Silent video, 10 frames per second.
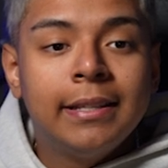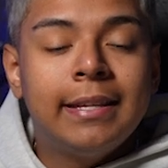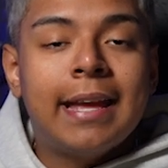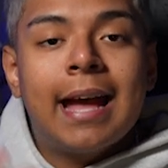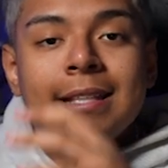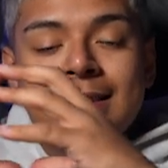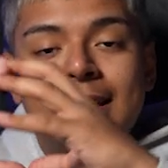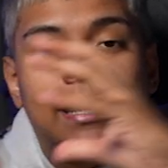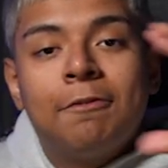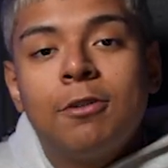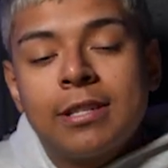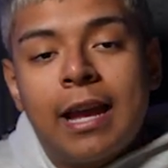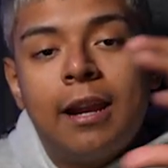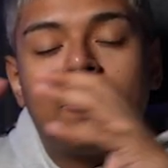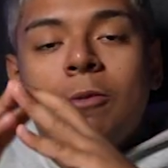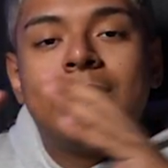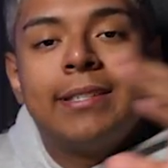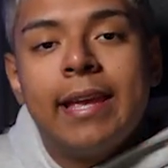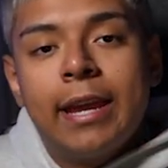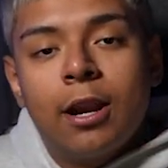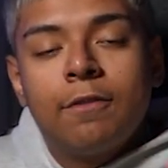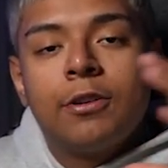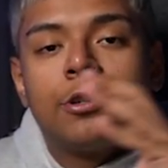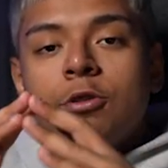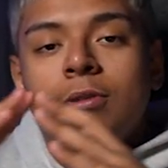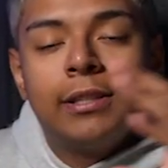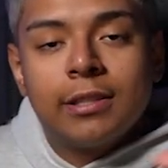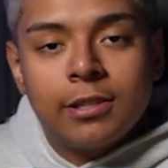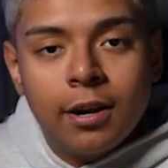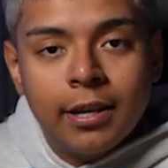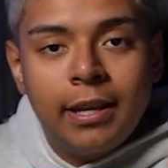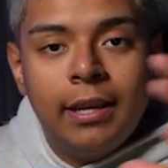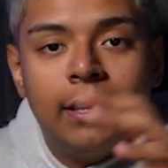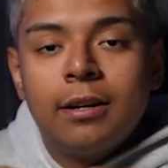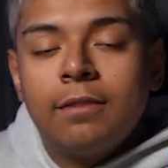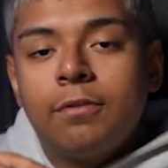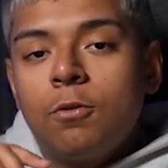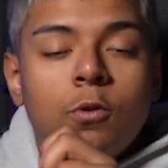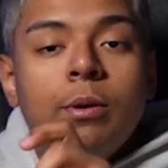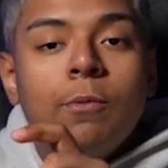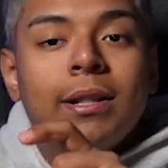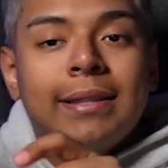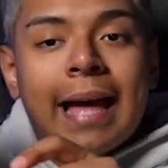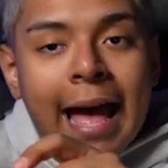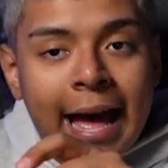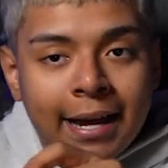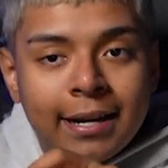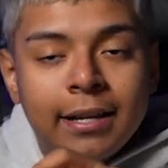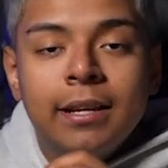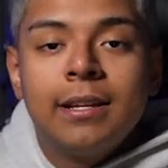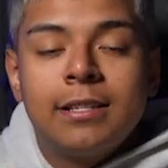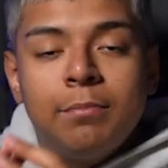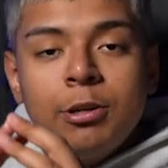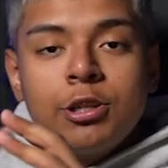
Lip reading: The ad set level is kind of where we take care of controlling the targeting of who we want the ad to be